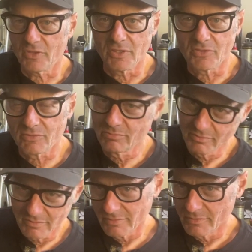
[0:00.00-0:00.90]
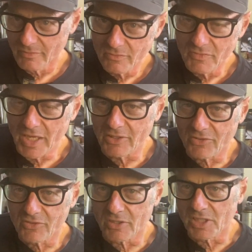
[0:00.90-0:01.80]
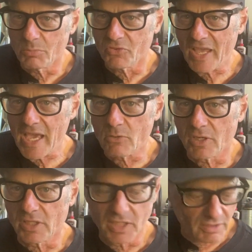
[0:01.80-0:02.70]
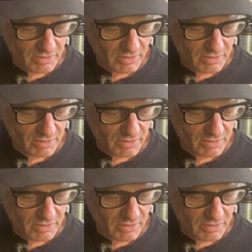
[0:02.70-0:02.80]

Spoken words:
these, not necessarily the most accurately